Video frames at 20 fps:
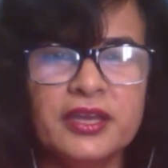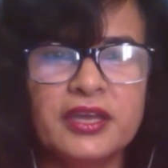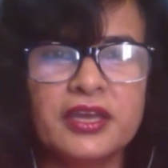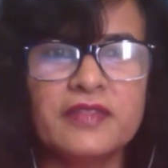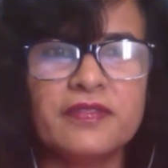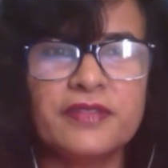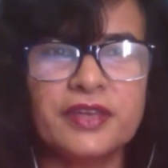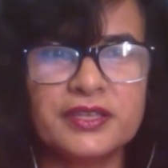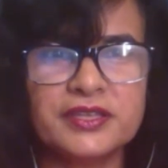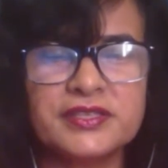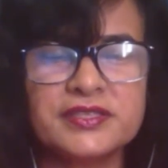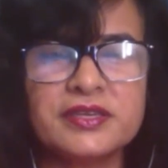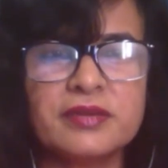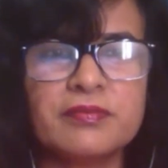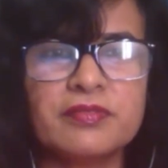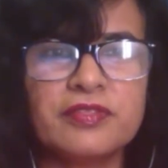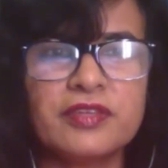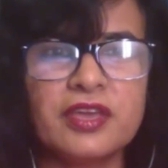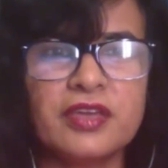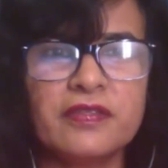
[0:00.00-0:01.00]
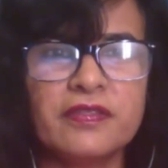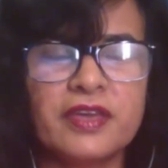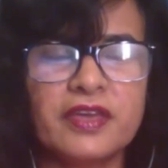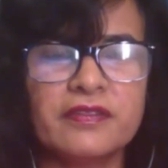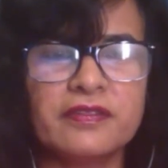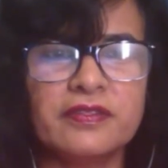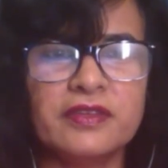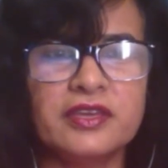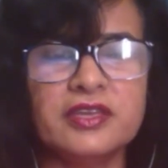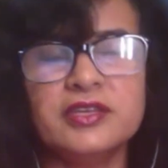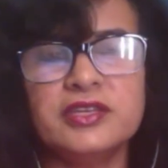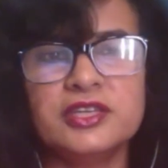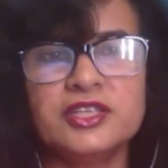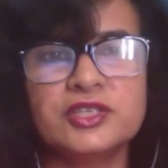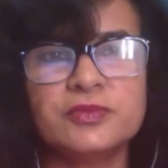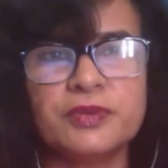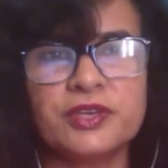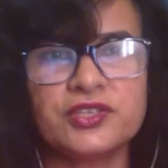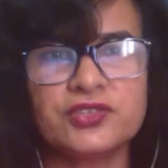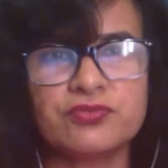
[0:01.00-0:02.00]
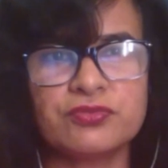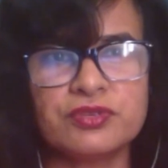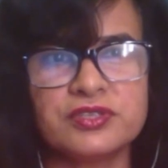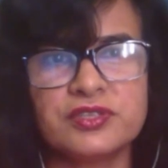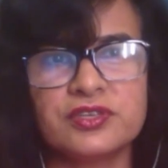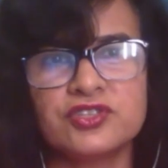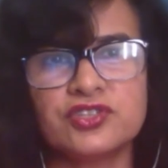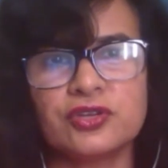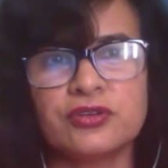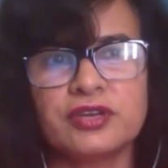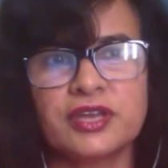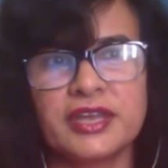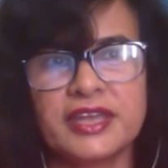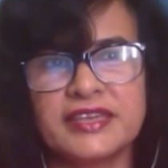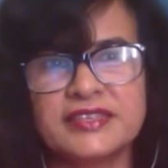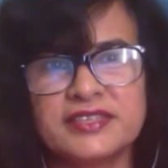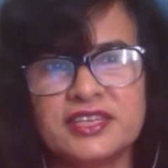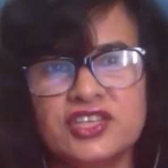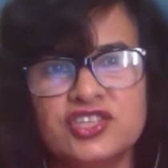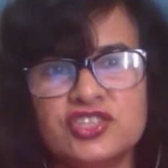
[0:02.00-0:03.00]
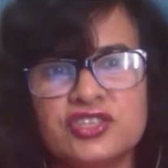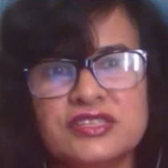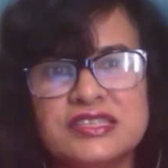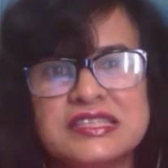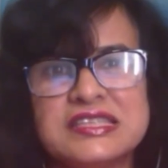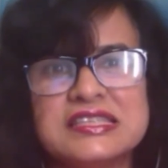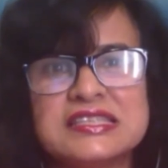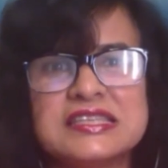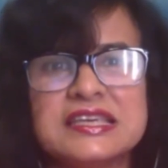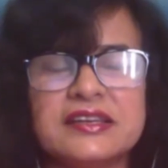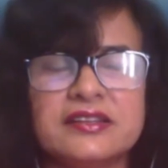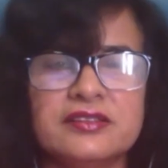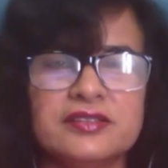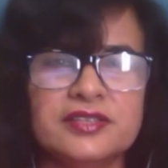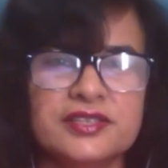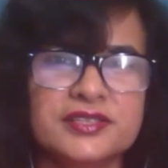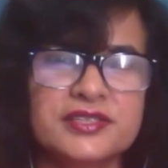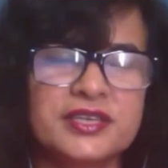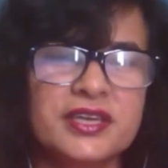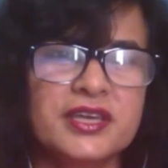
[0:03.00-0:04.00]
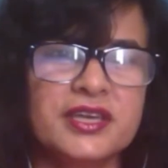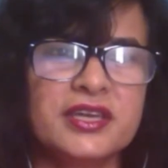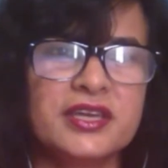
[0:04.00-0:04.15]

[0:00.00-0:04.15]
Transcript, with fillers: And that's something that the Indian Space Research Organization sells